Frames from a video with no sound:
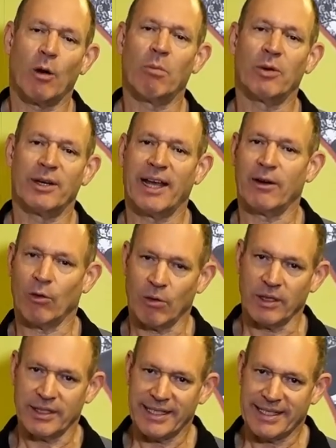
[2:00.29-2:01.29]
put down all
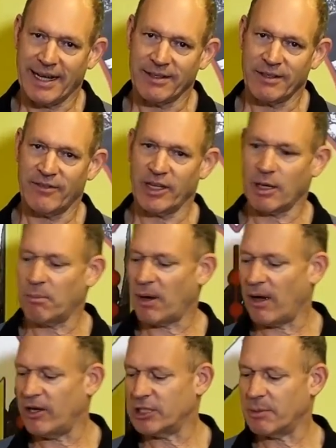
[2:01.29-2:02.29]
the details of the
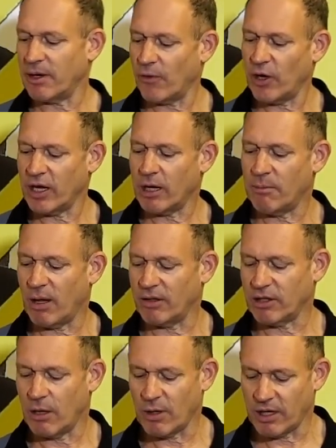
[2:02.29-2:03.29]
components, but I've already got a bolt
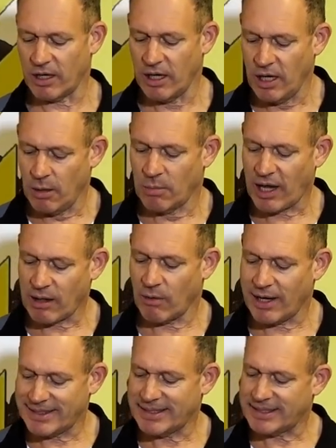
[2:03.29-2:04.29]
knob on it. But
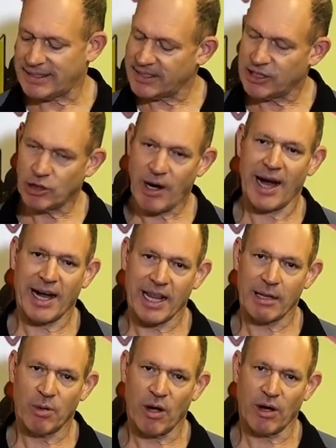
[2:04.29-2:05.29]
otherwise this is straight out of
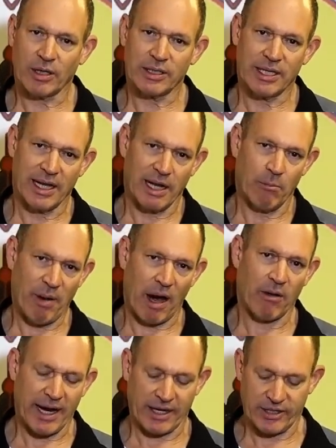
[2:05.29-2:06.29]
the box, a
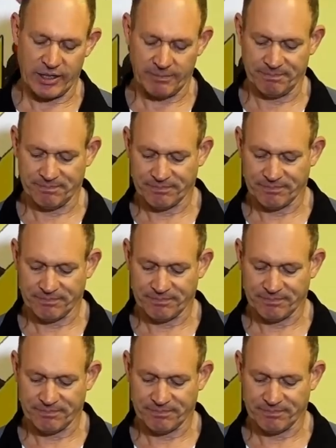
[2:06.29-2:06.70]
barreled action.